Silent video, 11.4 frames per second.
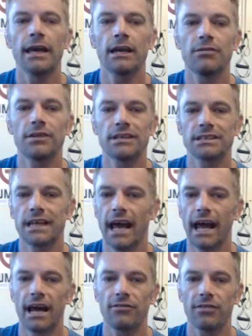And if it doesn't
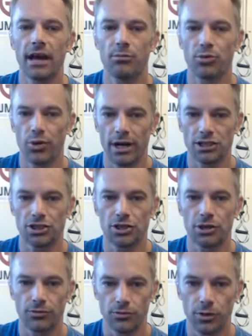have that
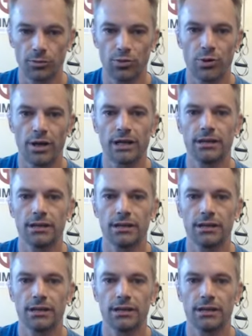pressure footprint,